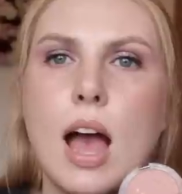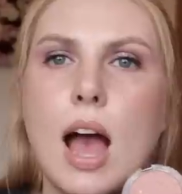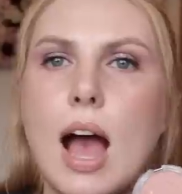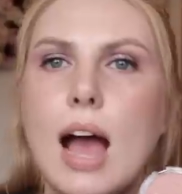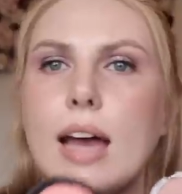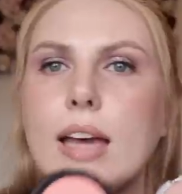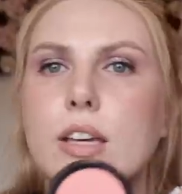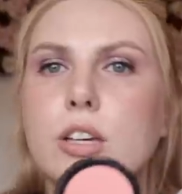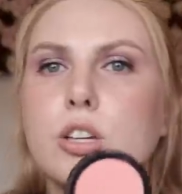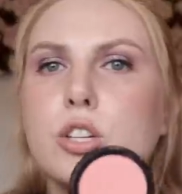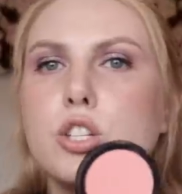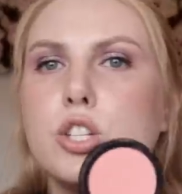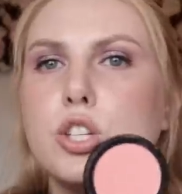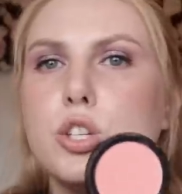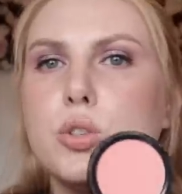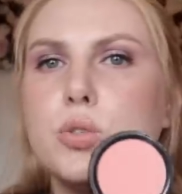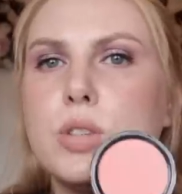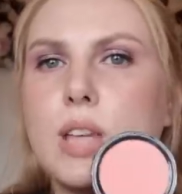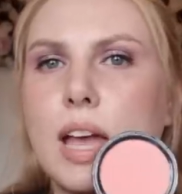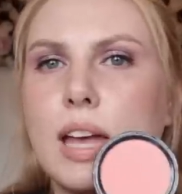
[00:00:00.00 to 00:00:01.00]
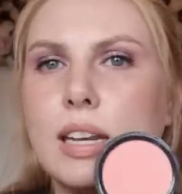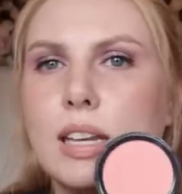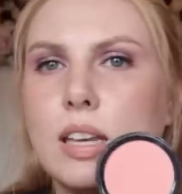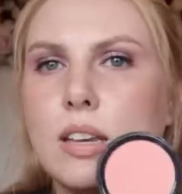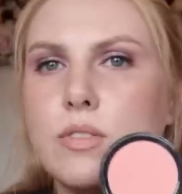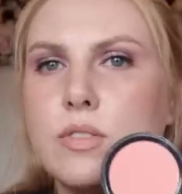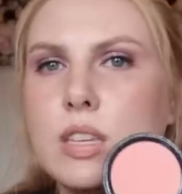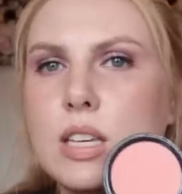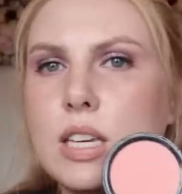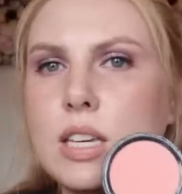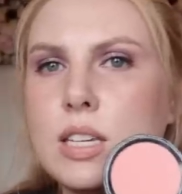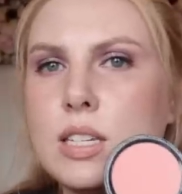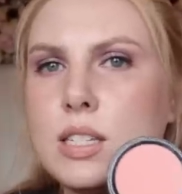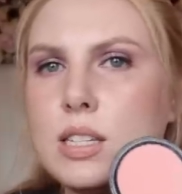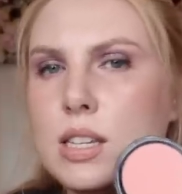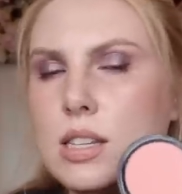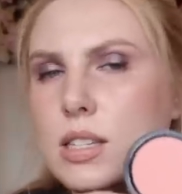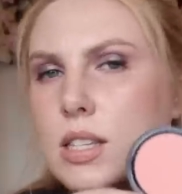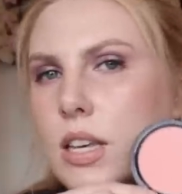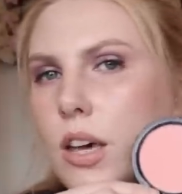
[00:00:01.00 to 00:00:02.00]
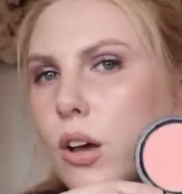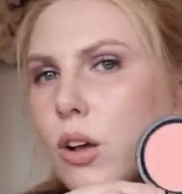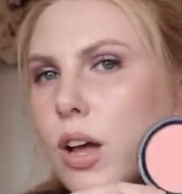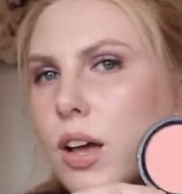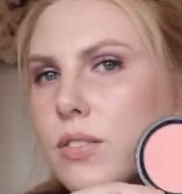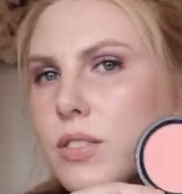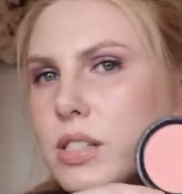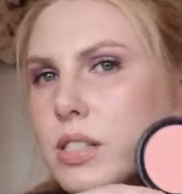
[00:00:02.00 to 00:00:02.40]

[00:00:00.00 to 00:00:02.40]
I could use any of these since they all have